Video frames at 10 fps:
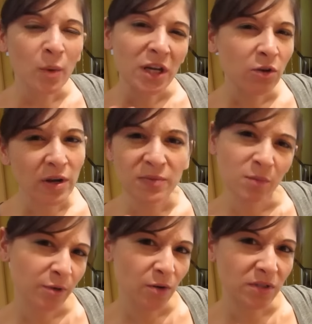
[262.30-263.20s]
20 grams
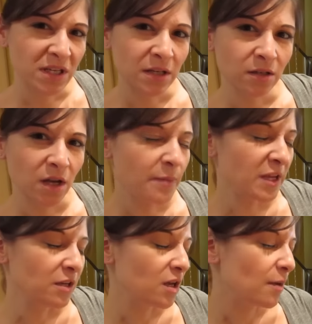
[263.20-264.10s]
of protein, I
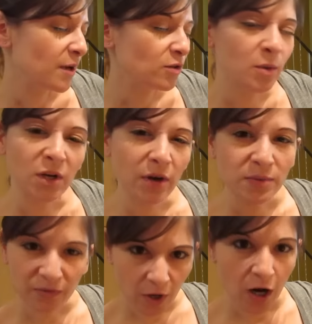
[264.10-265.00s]
mean, about 20
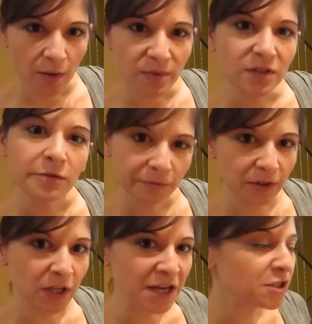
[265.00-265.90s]
grams of carbs
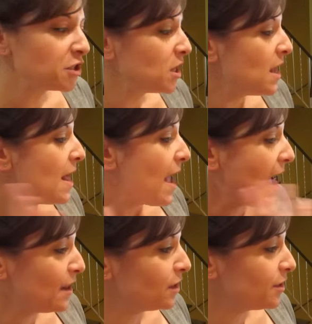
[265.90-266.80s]
for lunch,
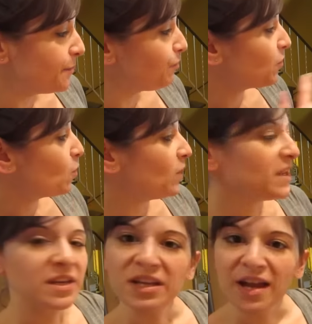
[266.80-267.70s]
and
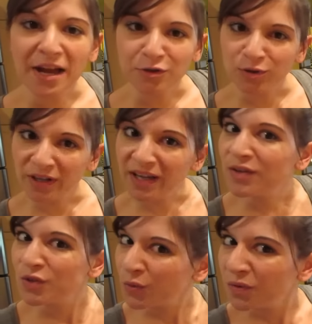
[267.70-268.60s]
we can actually
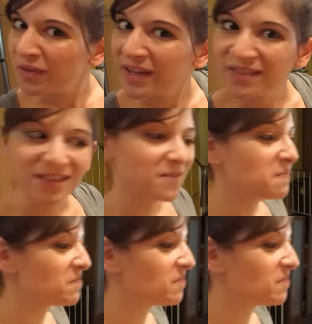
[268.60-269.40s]
eat two of these.